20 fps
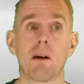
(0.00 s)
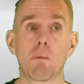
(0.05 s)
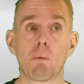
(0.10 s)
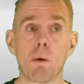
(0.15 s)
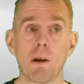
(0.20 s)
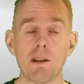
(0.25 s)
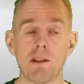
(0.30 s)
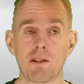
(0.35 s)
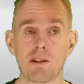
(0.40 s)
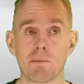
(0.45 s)

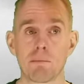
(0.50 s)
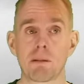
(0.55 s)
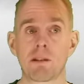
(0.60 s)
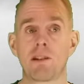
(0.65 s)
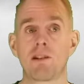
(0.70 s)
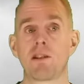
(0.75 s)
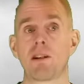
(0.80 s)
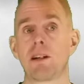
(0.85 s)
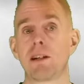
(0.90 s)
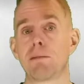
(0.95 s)
And one simple
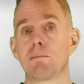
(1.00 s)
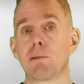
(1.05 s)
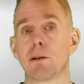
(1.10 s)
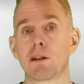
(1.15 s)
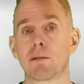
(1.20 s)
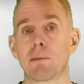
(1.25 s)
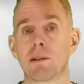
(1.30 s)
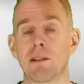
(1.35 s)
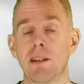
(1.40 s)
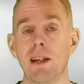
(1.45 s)
design
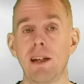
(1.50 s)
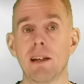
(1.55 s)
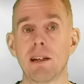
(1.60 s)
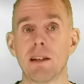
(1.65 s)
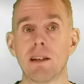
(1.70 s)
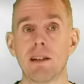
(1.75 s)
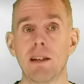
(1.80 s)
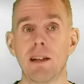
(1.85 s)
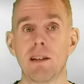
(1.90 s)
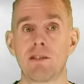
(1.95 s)
embodiment
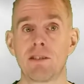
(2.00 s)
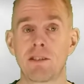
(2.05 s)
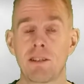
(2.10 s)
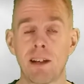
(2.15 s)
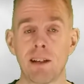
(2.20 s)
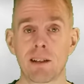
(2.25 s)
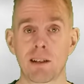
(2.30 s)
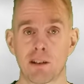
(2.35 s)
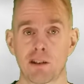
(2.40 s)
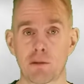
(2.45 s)
here is to
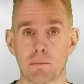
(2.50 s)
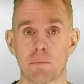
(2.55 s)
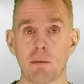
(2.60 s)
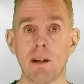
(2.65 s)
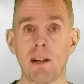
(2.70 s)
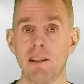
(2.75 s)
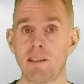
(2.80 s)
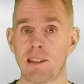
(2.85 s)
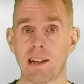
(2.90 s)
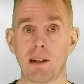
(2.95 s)
take our
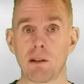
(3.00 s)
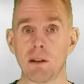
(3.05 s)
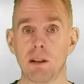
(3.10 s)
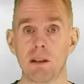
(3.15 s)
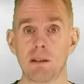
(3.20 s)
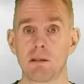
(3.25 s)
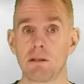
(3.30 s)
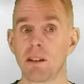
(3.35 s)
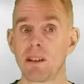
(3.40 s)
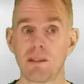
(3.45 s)
spray
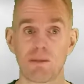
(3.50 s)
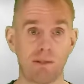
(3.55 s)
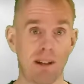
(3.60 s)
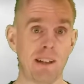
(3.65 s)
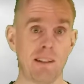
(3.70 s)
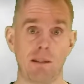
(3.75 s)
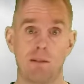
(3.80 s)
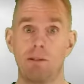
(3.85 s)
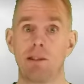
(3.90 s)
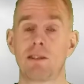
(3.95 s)
tower and
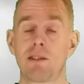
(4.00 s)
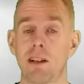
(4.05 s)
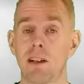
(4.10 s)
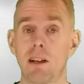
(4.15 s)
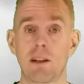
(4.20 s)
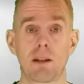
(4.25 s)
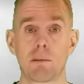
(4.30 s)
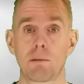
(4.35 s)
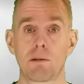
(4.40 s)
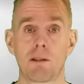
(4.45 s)
effectively
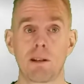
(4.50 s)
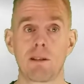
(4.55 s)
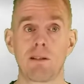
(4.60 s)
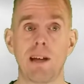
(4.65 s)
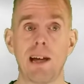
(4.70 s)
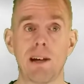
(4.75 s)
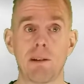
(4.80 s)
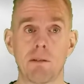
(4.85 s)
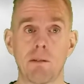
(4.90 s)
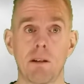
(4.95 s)
turn it upside
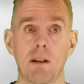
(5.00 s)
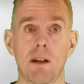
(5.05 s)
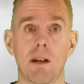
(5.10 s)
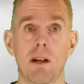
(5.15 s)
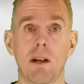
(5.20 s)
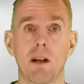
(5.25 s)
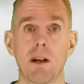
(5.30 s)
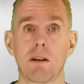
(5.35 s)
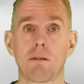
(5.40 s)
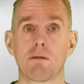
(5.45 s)
down.
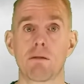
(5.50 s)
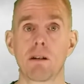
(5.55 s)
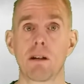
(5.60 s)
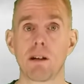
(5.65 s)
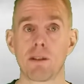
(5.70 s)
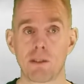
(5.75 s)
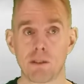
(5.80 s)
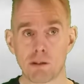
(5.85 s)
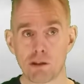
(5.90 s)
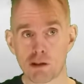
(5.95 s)

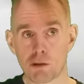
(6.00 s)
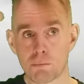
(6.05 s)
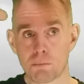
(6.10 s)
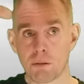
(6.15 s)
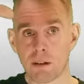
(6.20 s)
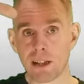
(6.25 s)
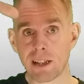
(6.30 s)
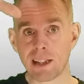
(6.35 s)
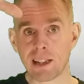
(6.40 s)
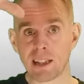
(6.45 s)
Rather than
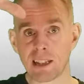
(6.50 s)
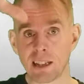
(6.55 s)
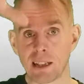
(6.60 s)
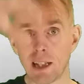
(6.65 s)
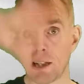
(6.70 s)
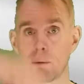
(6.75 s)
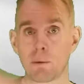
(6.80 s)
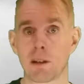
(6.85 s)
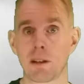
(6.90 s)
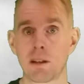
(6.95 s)
spraying in
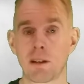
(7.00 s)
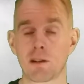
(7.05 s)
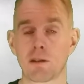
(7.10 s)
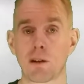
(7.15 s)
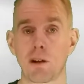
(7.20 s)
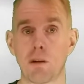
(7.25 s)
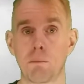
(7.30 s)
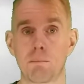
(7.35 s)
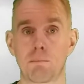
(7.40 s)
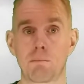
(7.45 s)
liquid at the
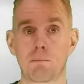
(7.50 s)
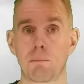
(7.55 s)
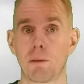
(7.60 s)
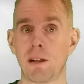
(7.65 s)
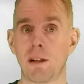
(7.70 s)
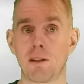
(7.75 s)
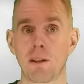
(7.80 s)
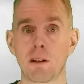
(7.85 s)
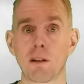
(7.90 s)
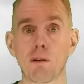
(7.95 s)
top
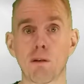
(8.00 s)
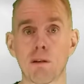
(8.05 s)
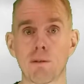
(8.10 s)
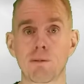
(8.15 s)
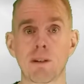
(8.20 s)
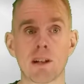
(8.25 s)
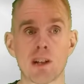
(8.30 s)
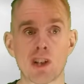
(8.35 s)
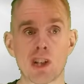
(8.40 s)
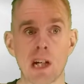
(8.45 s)
with a
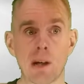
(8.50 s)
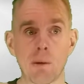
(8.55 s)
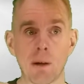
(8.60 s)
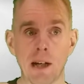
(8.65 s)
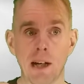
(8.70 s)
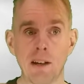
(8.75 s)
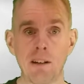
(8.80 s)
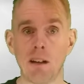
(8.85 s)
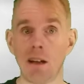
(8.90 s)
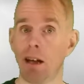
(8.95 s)
glorified
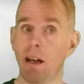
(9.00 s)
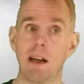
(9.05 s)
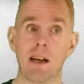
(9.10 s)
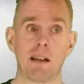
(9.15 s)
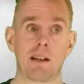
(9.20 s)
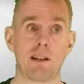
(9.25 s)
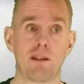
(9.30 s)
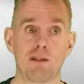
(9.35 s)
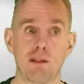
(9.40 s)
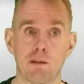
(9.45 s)
shower head,
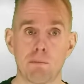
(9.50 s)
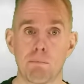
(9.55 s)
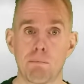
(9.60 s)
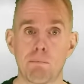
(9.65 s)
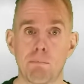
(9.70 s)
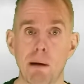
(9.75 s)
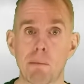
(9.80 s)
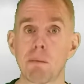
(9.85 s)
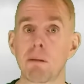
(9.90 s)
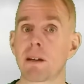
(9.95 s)
let's
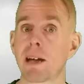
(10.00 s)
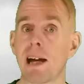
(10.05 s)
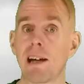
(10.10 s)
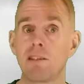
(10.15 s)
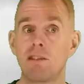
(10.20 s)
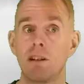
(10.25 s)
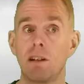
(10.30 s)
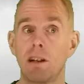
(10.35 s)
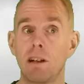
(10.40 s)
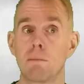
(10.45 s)
just bubble
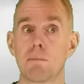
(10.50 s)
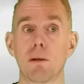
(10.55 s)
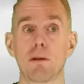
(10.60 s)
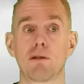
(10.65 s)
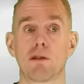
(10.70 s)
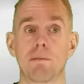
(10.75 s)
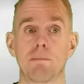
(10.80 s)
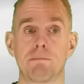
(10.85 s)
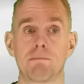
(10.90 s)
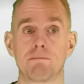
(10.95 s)
gas in at the
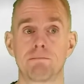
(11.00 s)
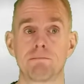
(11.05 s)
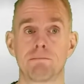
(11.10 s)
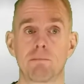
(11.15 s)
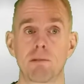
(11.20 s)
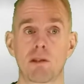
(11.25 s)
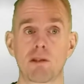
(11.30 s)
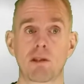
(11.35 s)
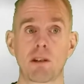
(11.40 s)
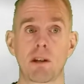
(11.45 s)
bottom.
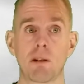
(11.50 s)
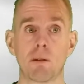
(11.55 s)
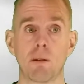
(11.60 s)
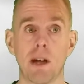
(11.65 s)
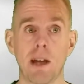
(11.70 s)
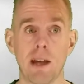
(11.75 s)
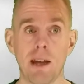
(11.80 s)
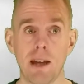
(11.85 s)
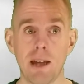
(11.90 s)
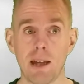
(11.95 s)

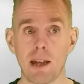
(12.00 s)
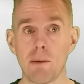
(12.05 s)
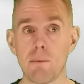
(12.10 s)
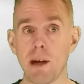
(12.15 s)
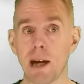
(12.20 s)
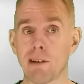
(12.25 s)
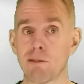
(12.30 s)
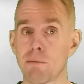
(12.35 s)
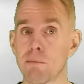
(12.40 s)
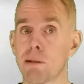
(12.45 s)
So here
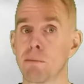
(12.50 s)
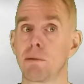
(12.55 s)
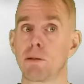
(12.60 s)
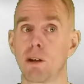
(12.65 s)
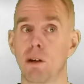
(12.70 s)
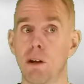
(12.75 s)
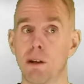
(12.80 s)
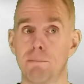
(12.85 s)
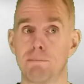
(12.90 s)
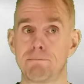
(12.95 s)
we have a bubble
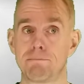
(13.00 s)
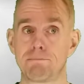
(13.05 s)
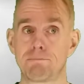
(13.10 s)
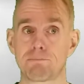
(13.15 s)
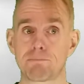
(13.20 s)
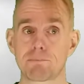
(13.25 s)
column.